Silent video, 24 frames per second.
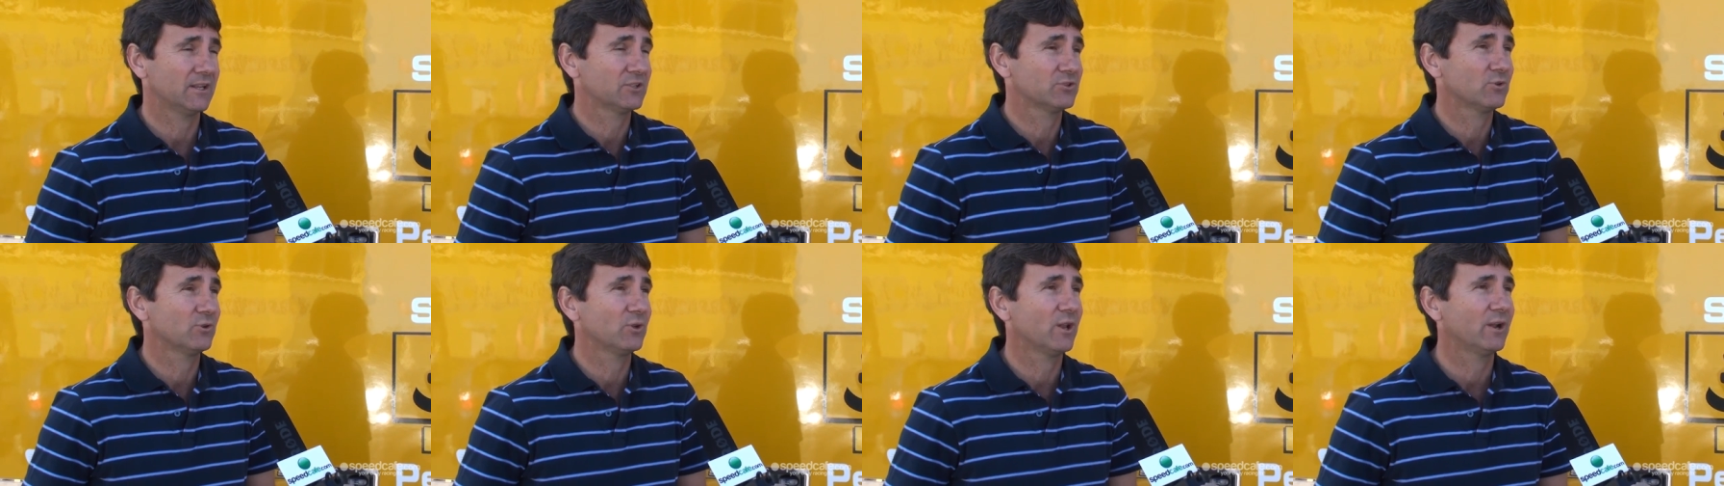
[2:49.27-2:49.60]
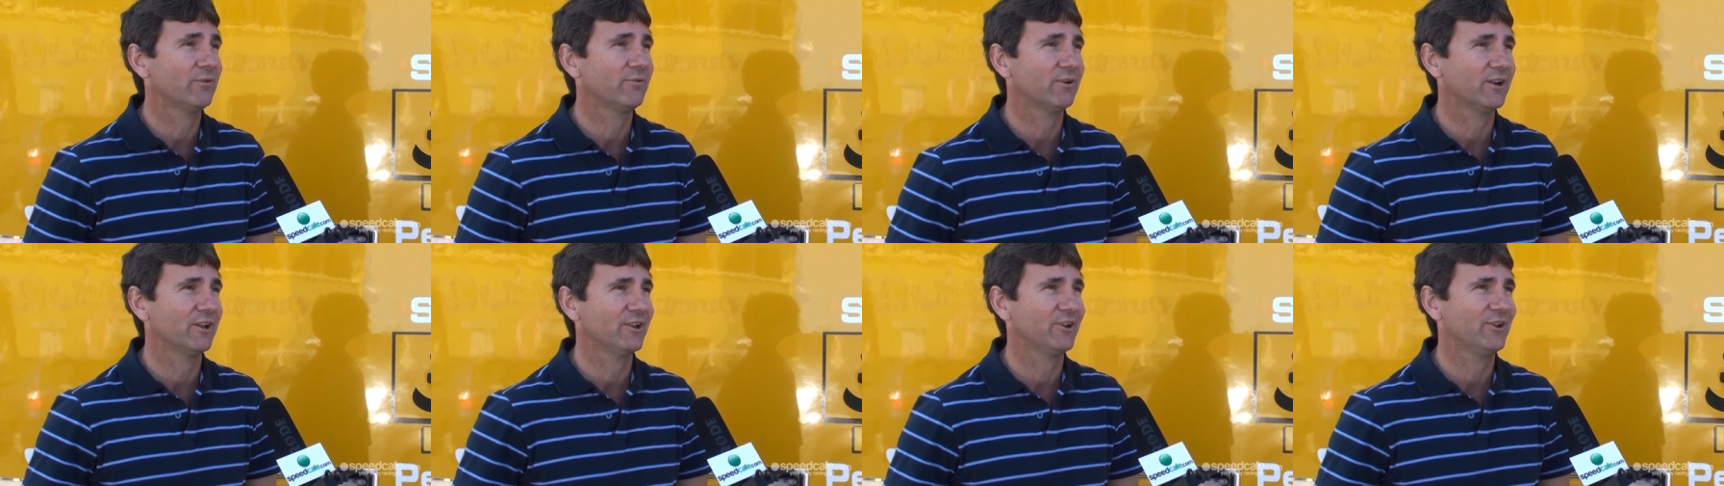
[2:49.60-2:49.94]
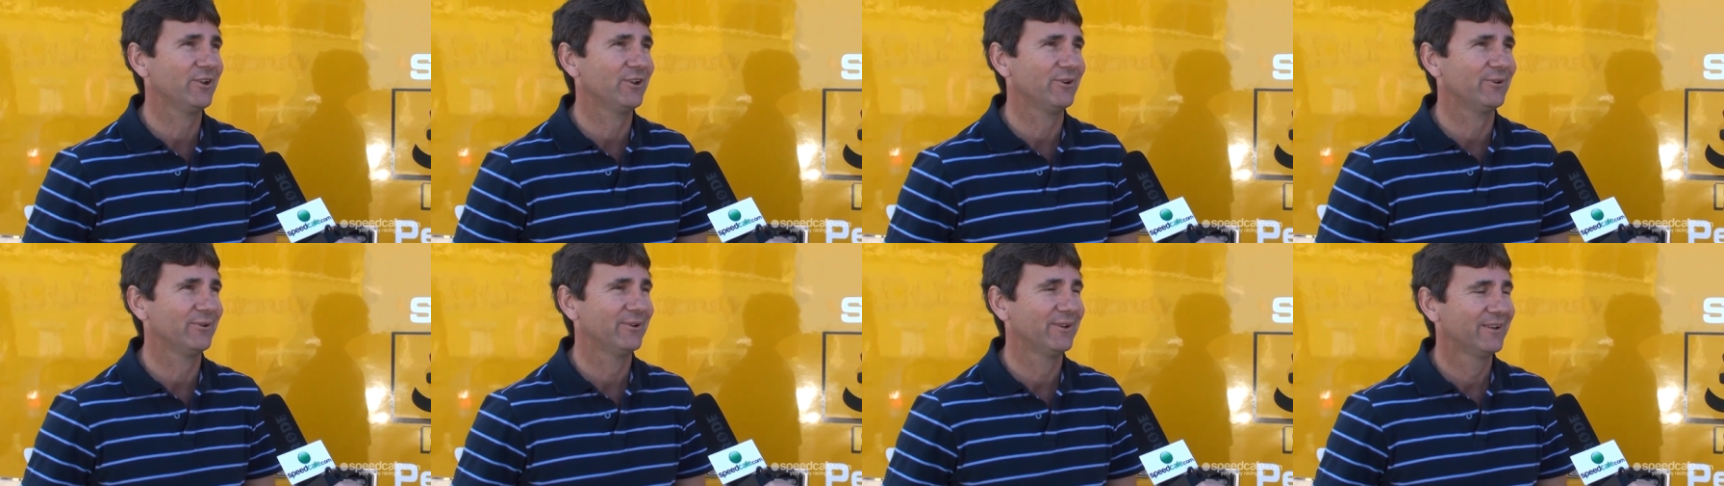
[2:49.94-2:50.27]
that's all I really
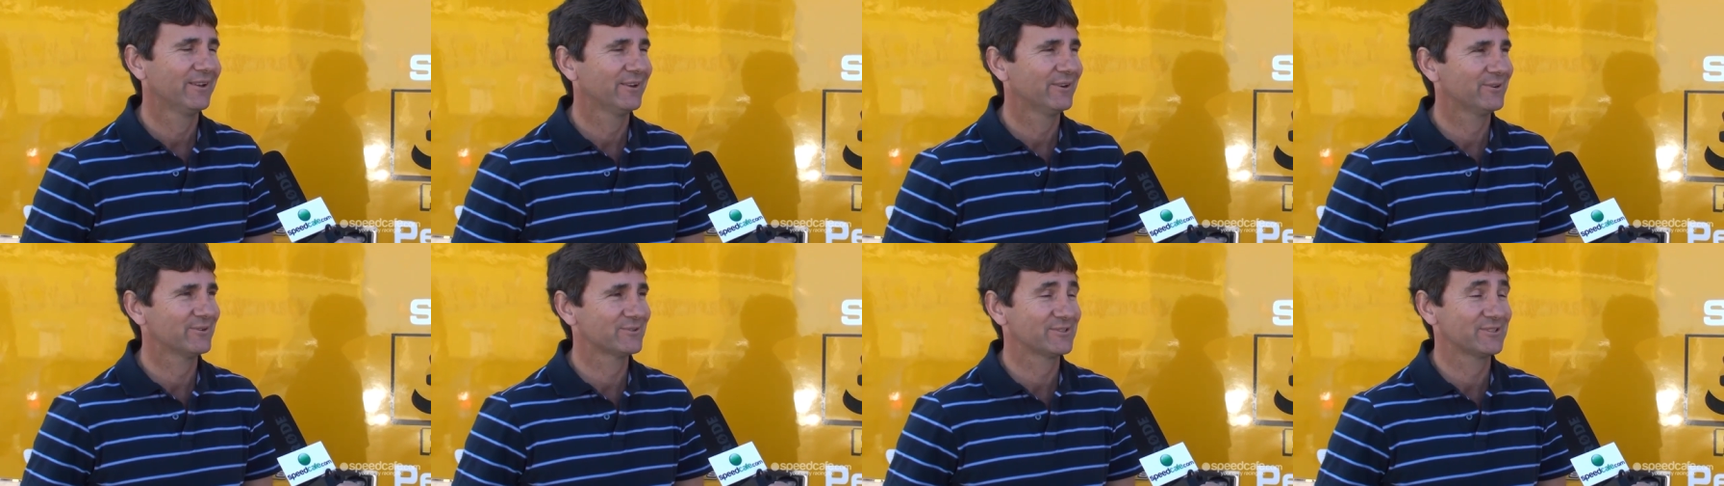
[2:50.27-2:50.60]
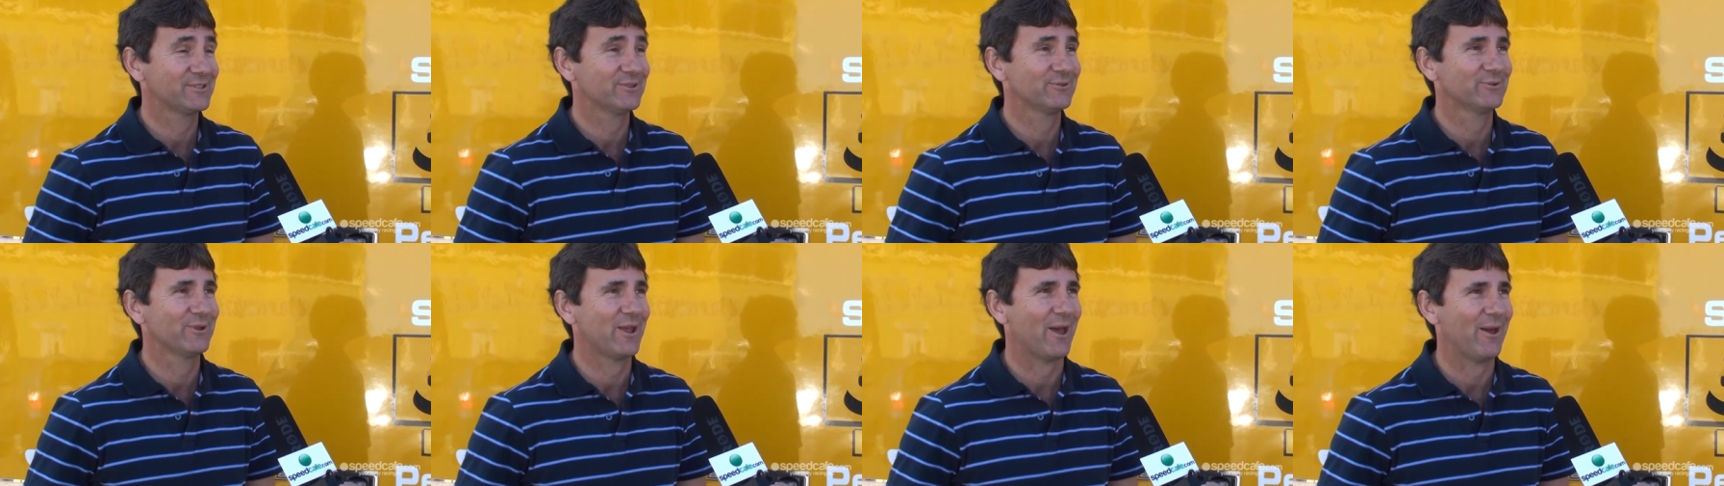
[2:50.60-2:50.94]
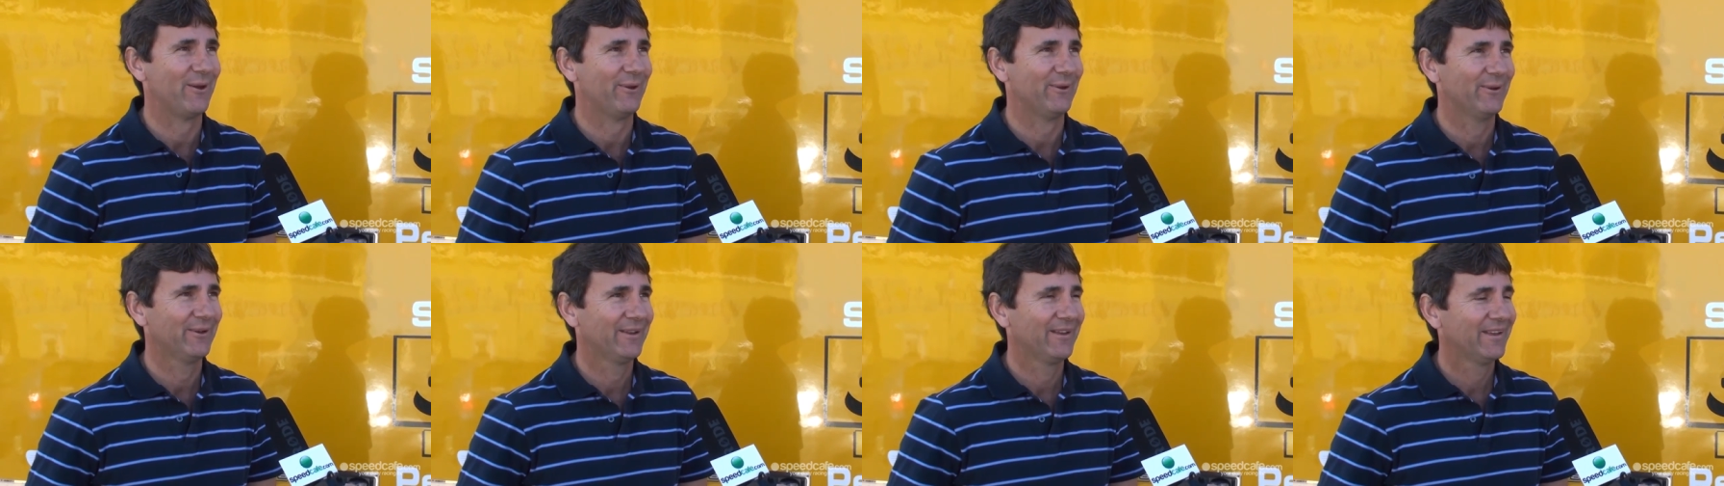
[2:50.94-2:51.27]
knew, or still know.
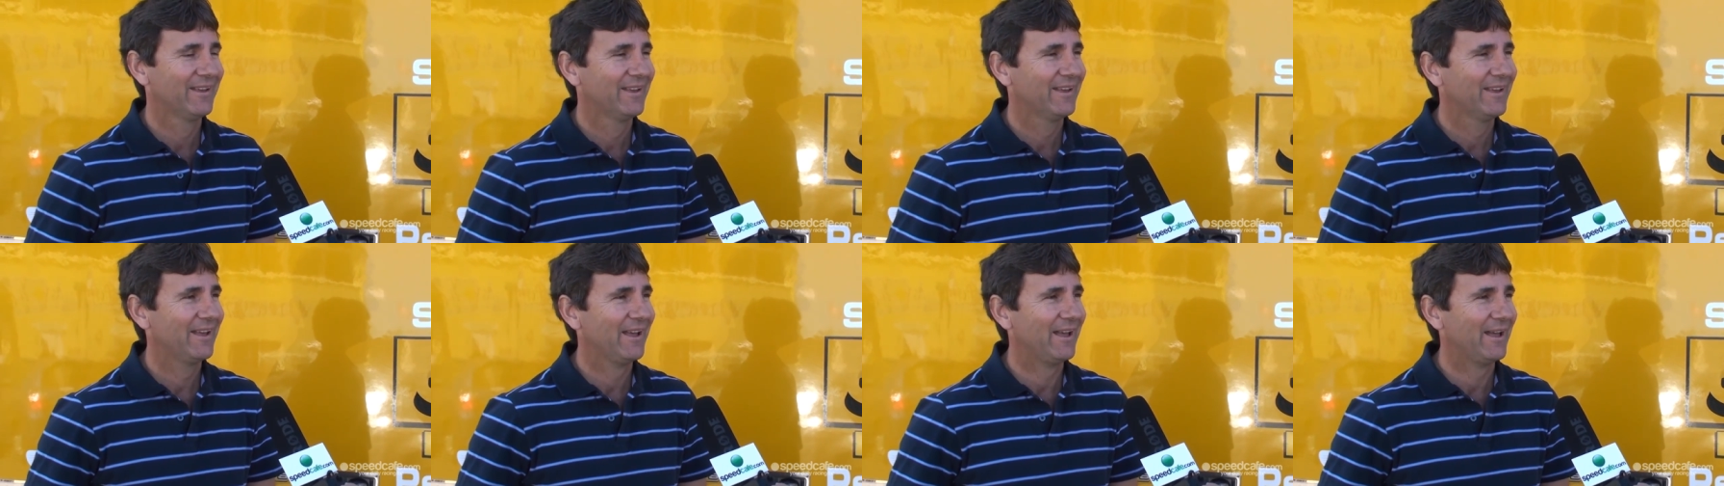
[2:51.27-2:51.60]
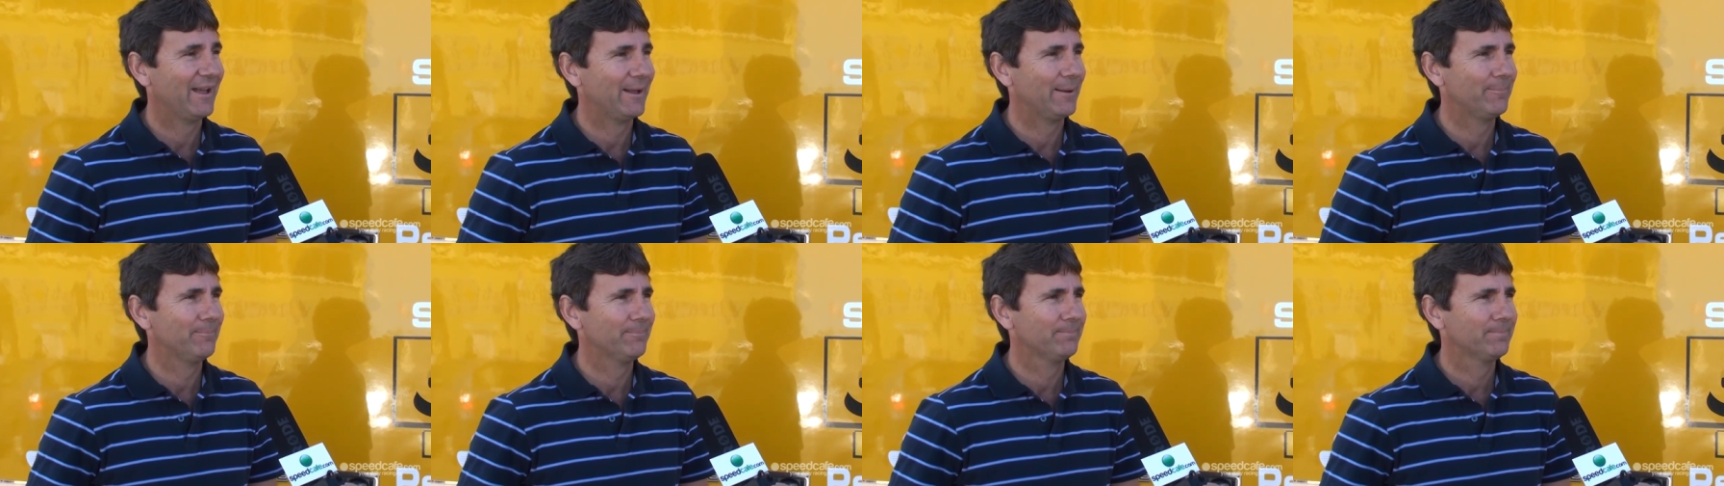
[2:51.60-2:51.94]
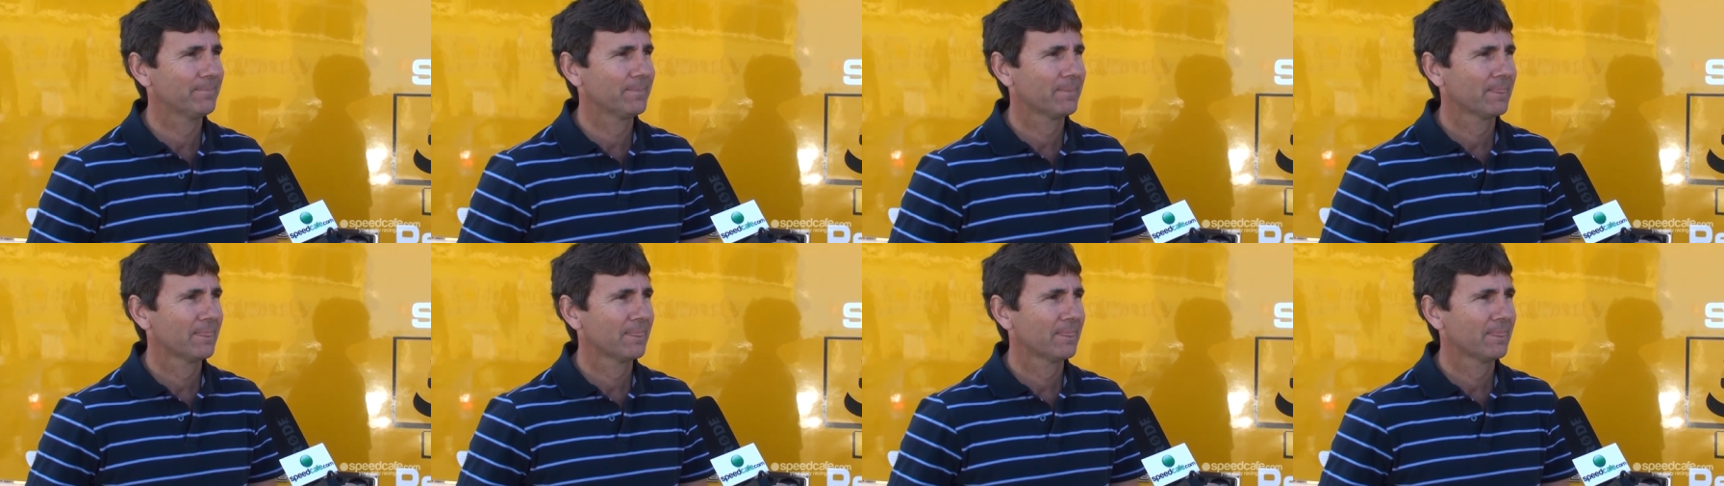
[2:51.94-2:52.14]
Um,